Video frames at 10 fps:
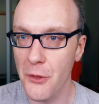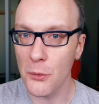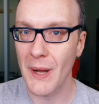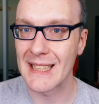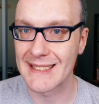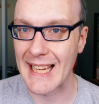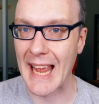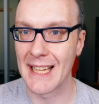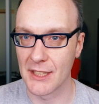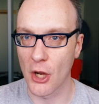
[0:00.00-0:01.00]
Although rats
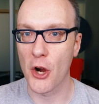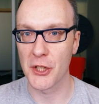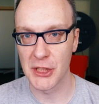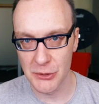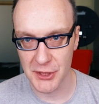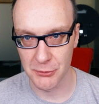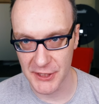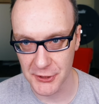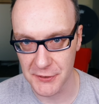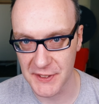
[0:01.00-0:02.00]
can and are used in
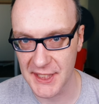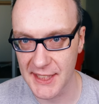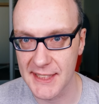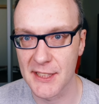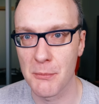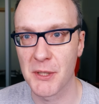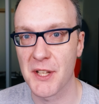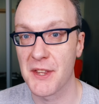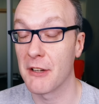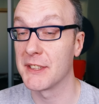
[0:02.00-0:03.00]
research facilities in
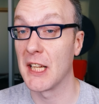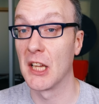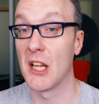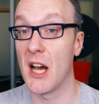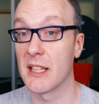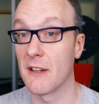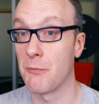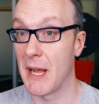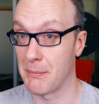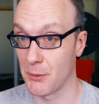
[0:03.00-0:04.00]
Alberta, there is a lot
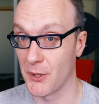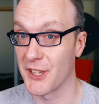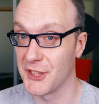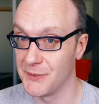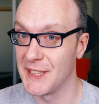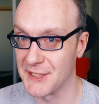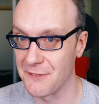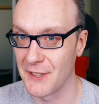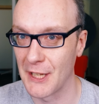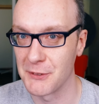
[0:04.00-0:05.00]
of paperwork you need to
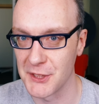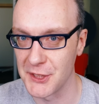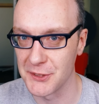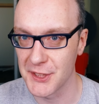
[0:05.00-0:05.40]
fill out to do